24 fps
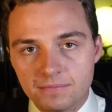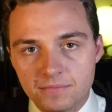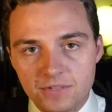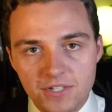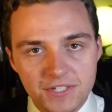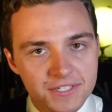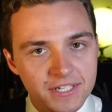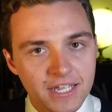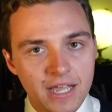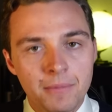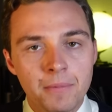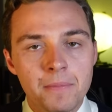
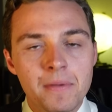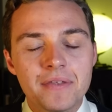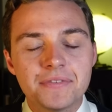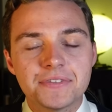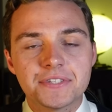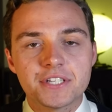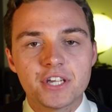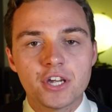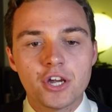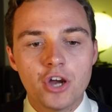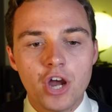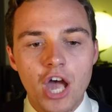Just a couple
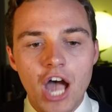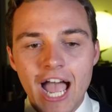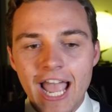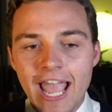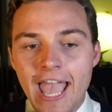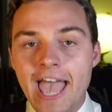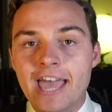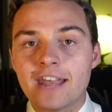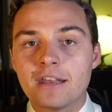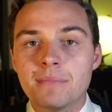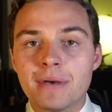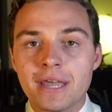months ago, I
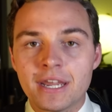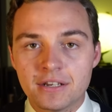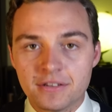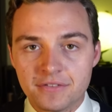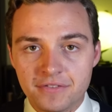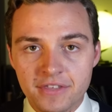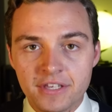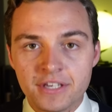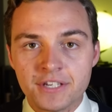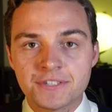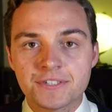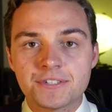
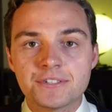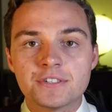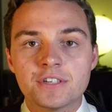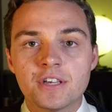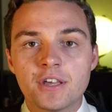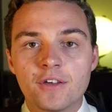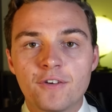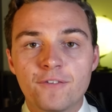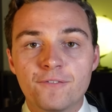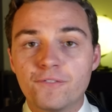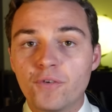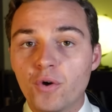animated this
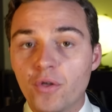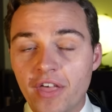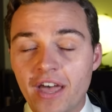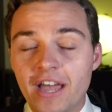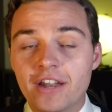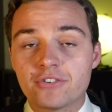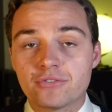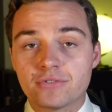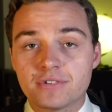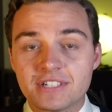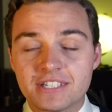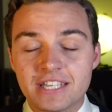for the
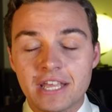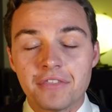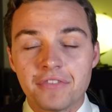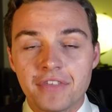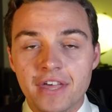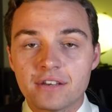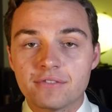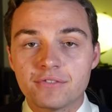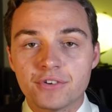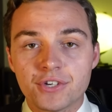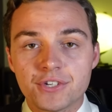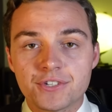110th
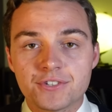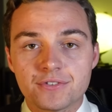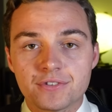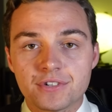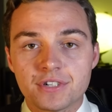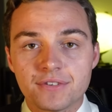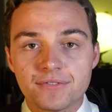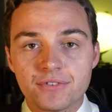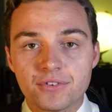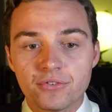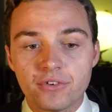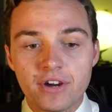
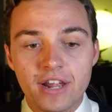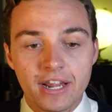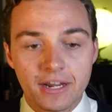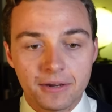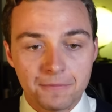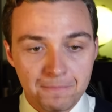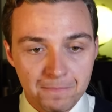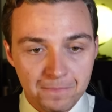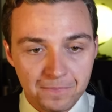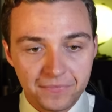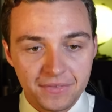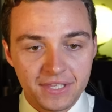anniversary of the
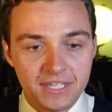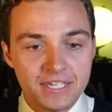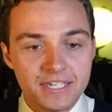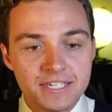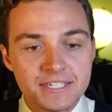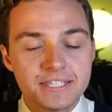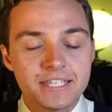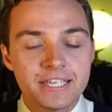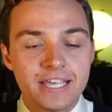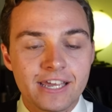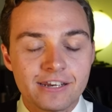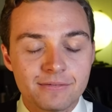wreck.
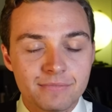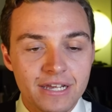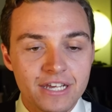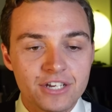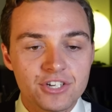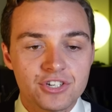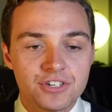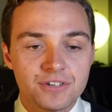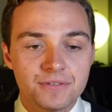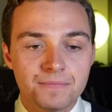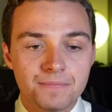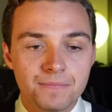Here's the
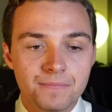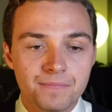animation.